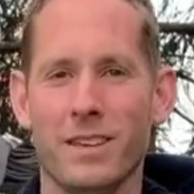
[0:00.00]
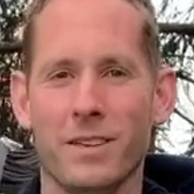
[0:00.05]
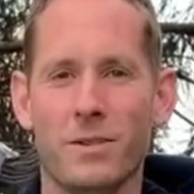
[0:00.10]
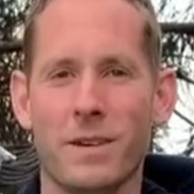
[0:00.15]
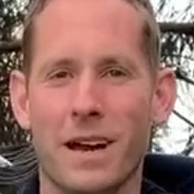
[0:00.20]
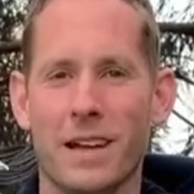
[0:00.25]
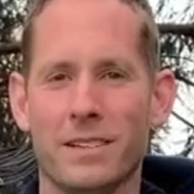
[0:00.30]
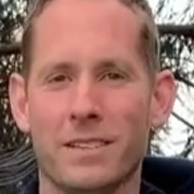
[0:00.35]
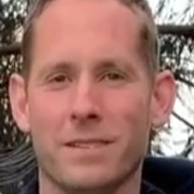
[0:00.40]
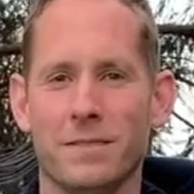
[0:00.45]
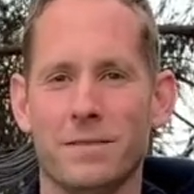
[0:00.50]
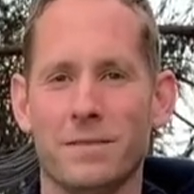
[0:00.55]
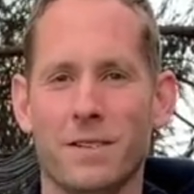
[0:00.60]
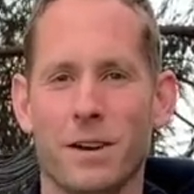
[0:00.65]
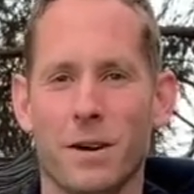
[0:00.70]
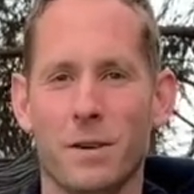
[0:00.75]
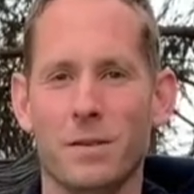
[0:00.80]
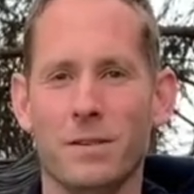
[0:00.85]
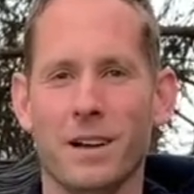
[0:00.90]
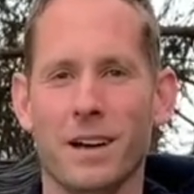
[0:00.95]
You got to
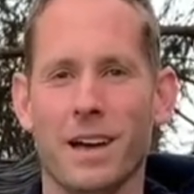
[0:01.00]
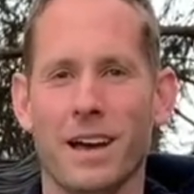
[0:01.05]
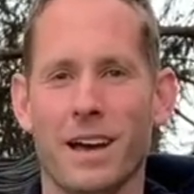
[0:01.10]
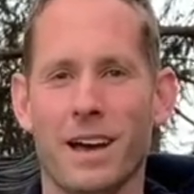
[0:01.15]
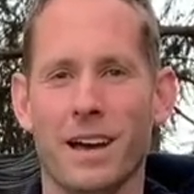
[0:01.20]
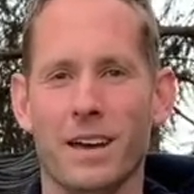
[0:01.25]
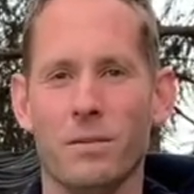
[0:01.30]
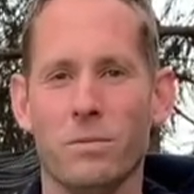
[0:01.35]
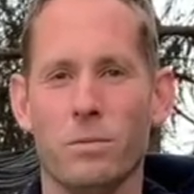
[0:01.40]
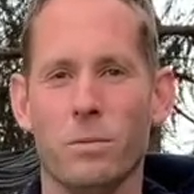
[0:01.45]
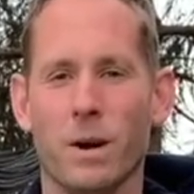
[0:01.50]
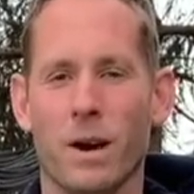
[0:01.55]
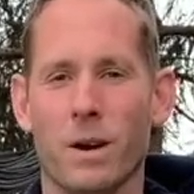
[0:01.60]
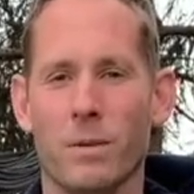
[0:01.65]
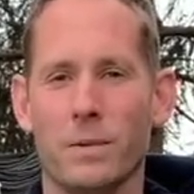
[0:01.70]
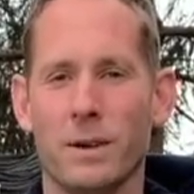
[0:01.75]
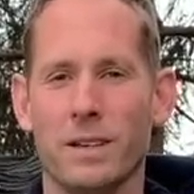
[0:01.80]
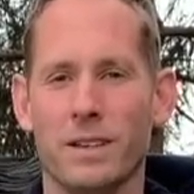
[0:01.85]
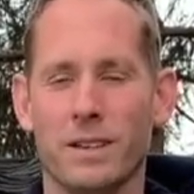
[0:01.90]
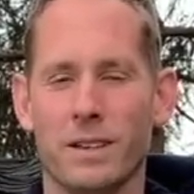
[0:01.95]
vote on where
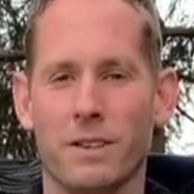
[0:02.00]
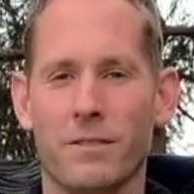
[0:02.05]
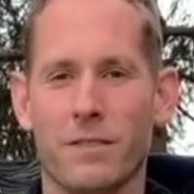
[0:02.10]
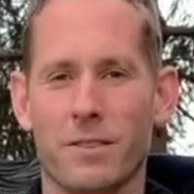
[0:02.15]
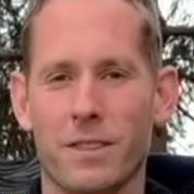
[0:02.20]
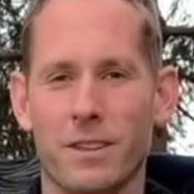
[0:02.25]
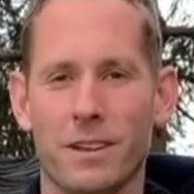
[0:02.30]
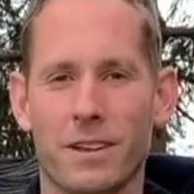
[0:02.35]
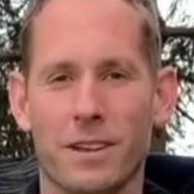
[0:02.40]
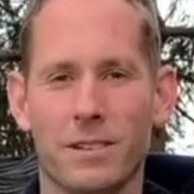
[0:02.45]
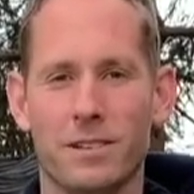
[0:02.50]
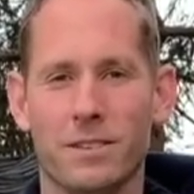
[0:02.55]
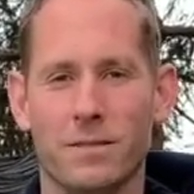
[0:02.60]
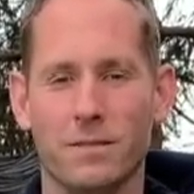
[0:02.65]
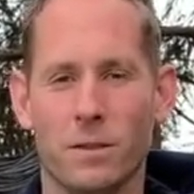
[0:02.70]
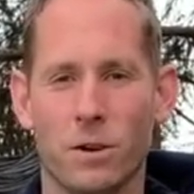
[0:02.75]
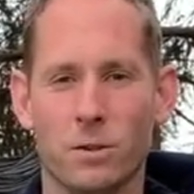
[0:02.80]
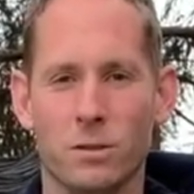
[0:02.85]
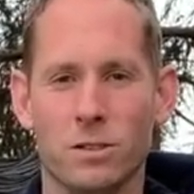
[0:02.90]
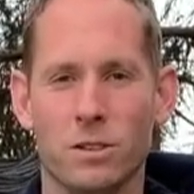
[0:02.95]
we delivered the next
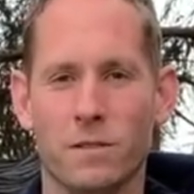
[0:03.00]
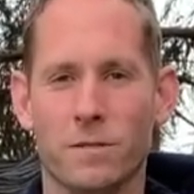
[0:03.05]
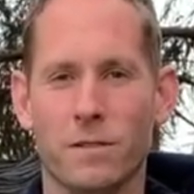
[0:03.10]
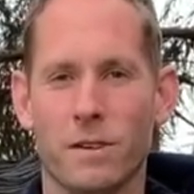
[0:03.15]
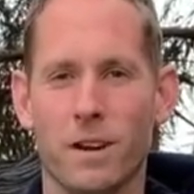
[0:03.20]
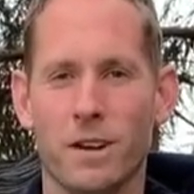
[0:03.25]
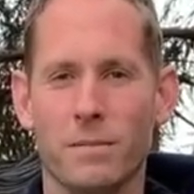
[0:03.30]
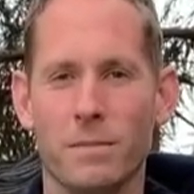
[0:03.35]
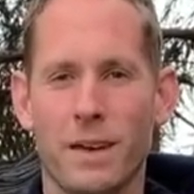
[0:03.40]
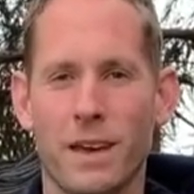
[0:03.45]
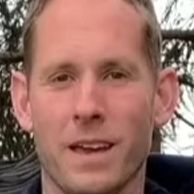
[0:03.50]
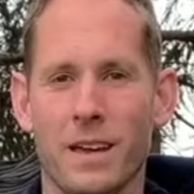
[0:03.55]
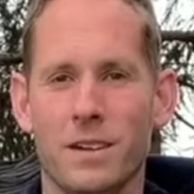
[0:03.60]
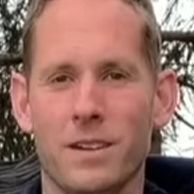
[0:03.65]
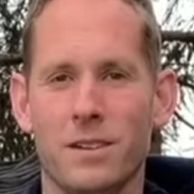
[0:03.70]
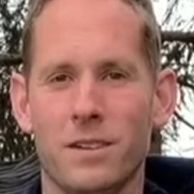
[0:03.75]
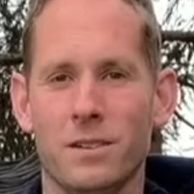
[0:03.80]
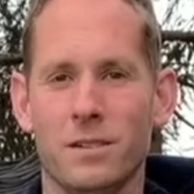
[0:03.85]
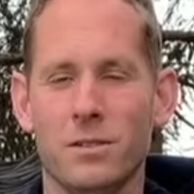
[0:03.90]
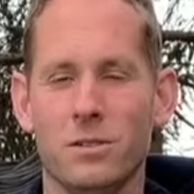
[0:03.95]
devotional from, and
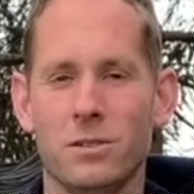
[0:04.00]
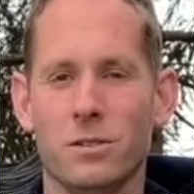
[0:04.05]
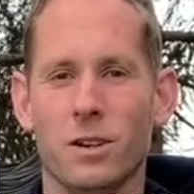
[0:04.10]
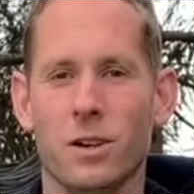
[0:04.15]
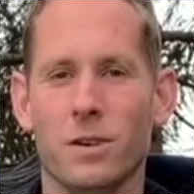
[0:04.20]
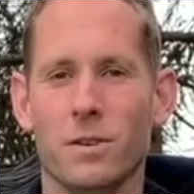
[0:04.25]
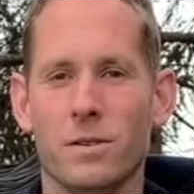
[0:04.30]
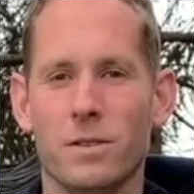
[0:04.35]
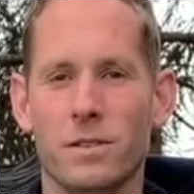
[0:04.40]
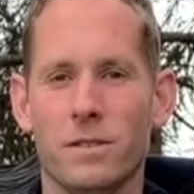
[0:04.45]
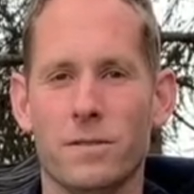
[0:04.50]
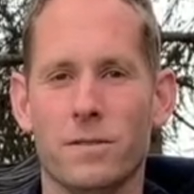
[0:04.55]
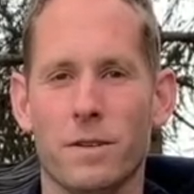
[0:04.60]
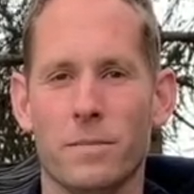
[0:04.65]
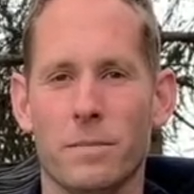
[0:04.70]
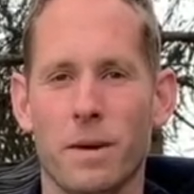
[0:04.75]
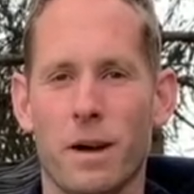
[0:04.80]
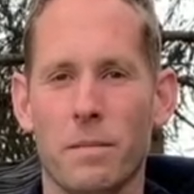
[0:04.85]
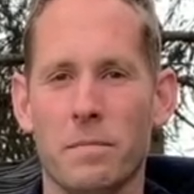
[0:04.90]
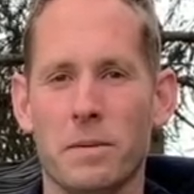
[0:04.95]
you chose
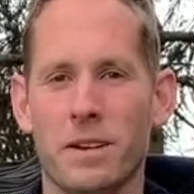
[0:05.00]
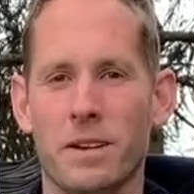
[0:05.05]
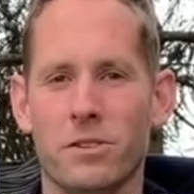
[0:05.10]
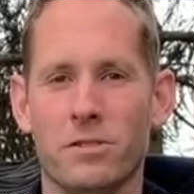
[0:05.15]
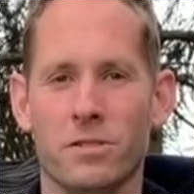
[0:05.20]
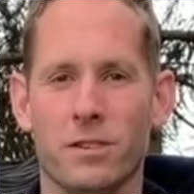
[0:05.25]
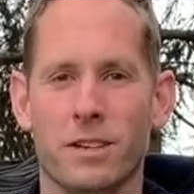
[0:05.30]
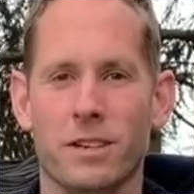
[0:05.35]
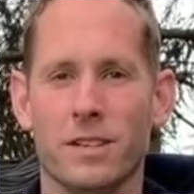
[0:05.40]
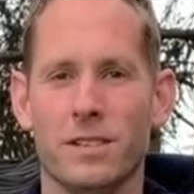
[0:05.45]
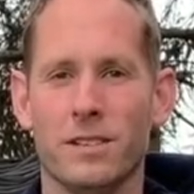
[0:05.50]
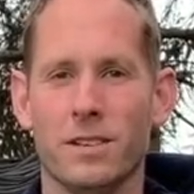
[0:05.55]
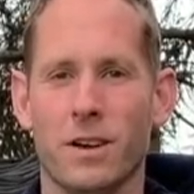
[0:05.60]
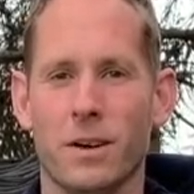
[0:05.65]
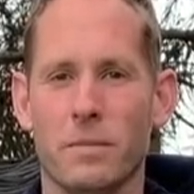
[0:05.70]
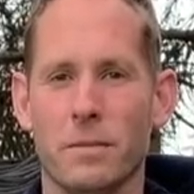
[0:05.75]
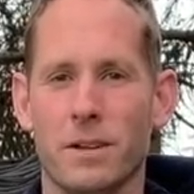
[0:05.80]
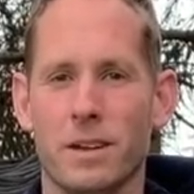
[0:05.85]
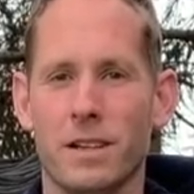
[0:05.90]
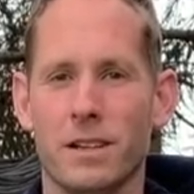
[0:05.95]
from up in a tree. So
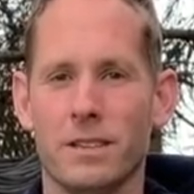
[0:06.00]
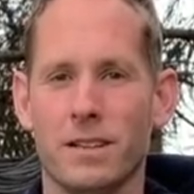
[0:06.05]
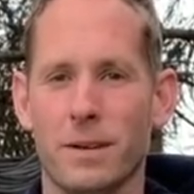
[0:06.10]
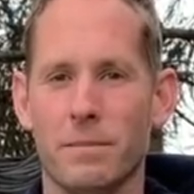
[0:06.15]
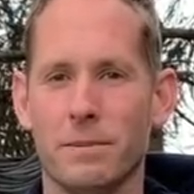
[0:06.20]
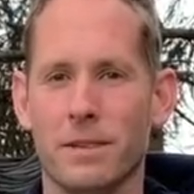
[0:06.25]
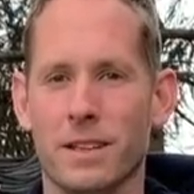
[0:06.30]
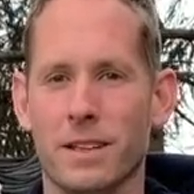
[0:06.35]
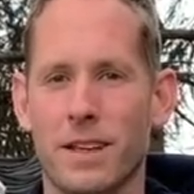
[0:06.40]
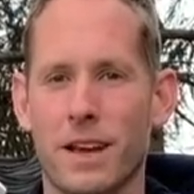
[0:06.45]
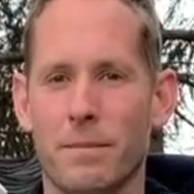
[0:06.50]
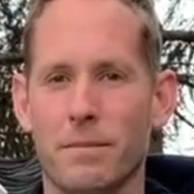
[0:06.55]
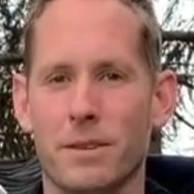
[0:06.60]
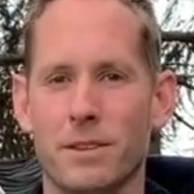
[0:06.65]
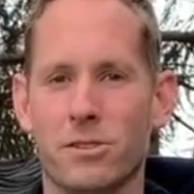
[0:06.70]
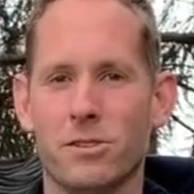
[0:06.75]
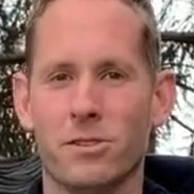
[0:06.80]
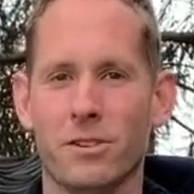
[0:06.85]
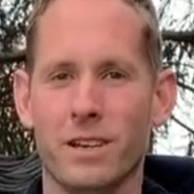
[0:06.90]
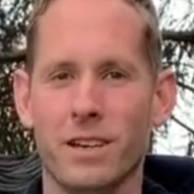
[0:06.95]
I'm going to attempt to climb
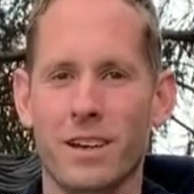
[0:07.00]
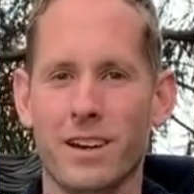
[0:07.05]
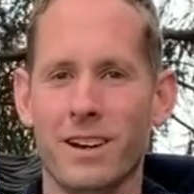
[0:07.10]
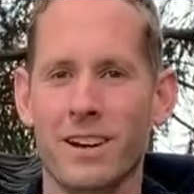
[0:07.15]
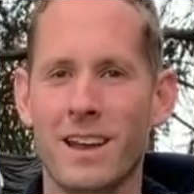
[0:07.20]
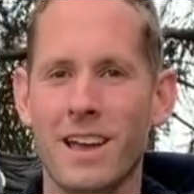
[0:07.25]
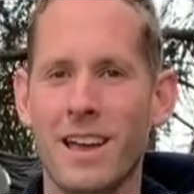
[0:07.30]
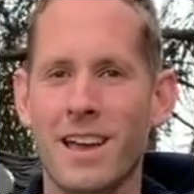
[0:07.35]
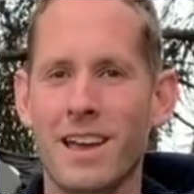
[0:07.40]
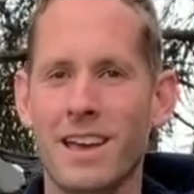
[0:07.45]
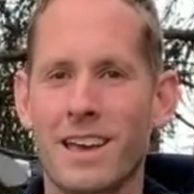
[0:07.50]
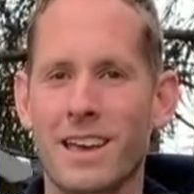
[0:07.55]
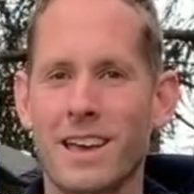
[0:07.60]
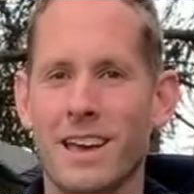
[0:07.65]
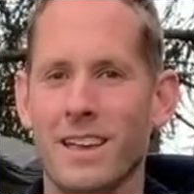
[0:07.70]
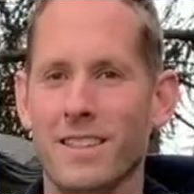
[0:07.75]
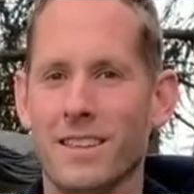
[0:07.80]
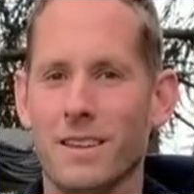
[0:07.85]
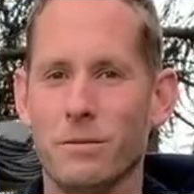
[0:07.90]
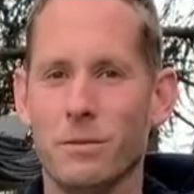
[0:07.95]
this tree here,
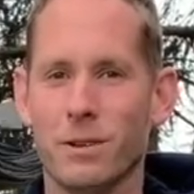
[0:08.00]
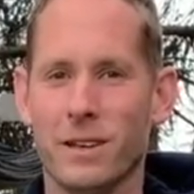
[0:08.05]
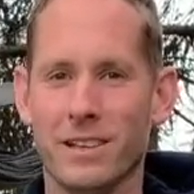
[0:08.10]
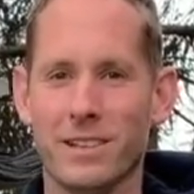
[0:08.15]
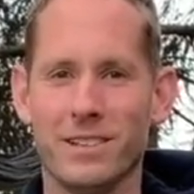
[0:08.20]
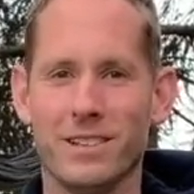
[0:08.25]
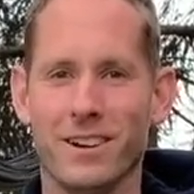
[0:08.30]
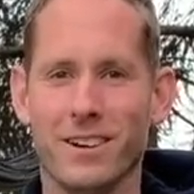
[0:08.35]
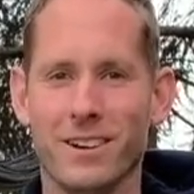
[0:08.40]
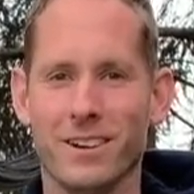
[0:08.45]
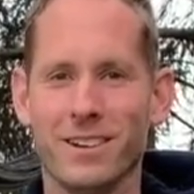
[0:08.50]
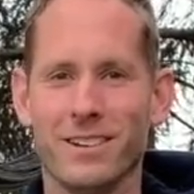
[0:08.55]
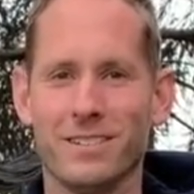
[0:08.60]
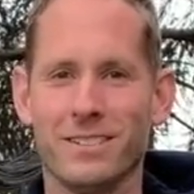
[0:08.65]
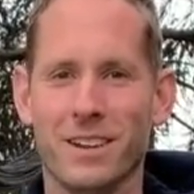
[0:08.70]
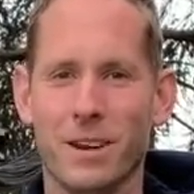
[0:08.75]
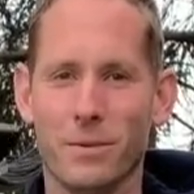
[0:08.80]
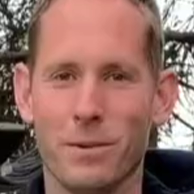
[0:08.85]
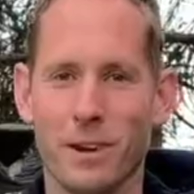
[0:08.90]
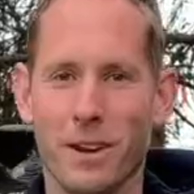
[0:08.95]
and then we'll get started.
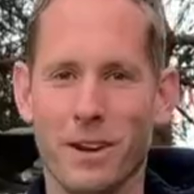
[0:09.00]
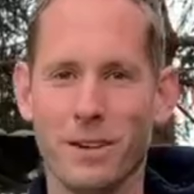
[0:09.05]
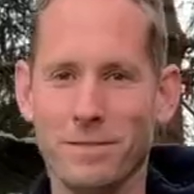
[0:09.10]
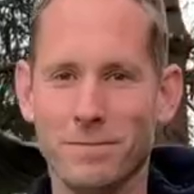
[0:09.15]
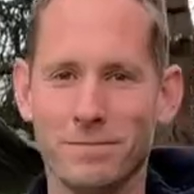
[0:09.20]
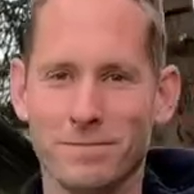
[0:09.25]
Here we go.